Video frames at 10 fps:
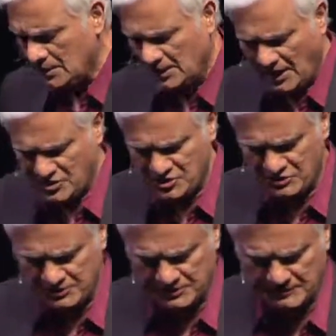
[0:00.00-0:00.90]
Last
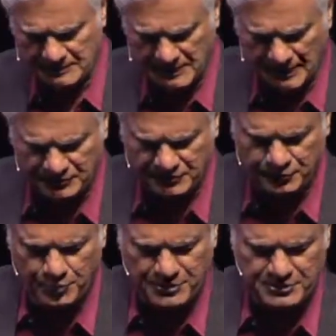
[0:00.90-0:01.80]
year, after
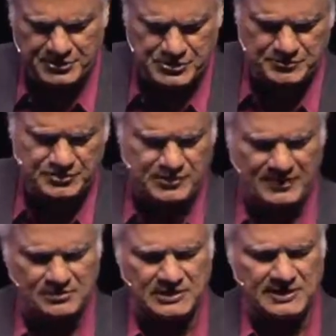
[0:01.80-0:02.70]
40 years of
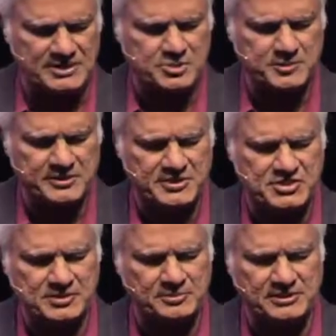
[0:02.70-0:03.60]
travel, I
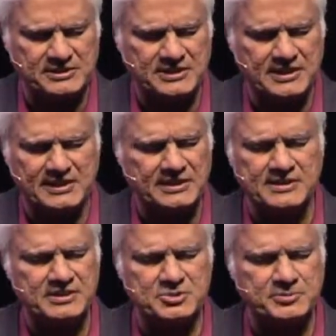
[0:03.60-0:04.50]
experienced something that I
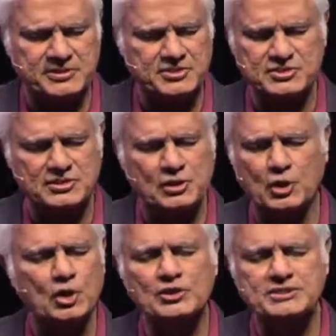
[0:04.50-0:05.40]
hadn't experienced in a
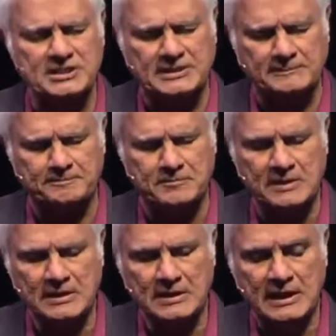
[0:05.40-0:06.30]
long time.
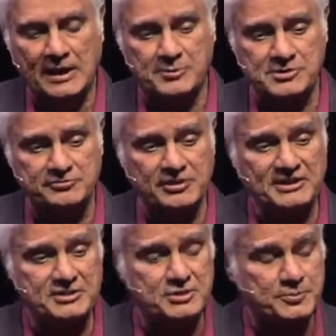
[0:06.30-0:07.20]
I was
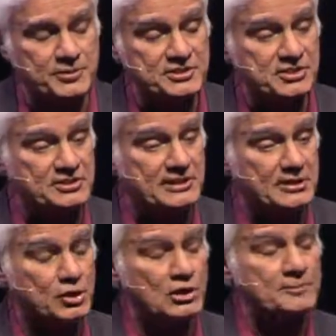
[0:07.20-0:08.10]
invited to preach at the
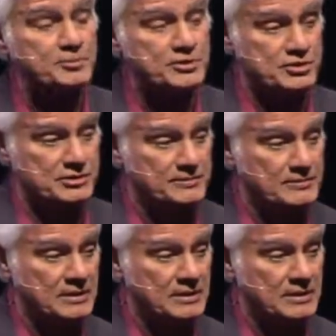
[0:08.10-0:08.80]
Angola prison